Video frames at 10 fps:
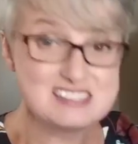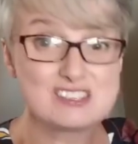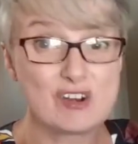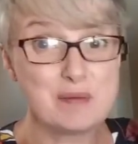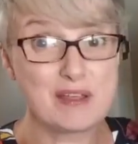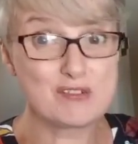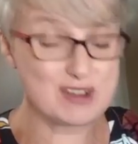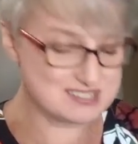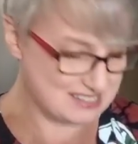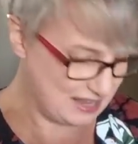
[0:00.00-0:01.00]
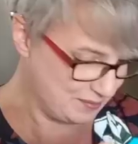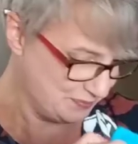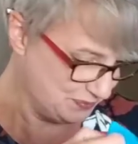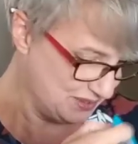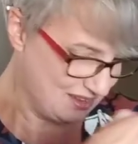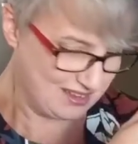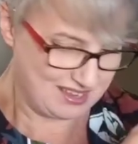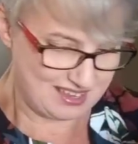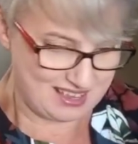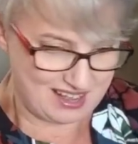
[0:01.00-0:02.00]
sorry about the rustling.
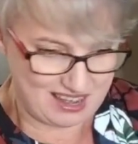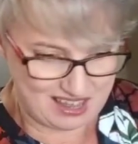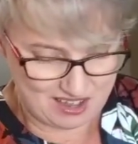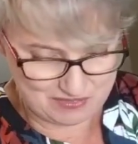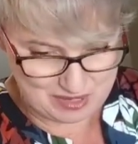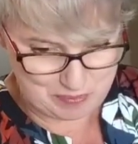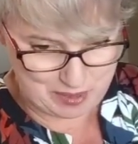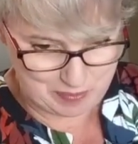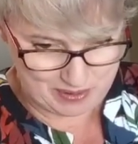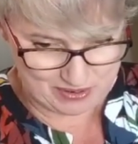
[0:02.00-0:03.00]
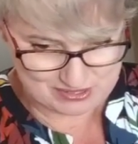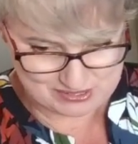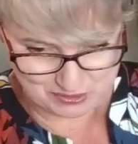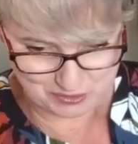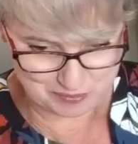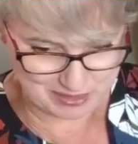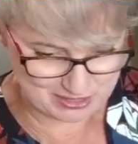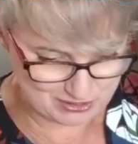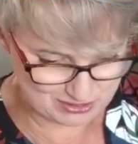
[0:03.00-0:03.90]
Lovely big parcel, my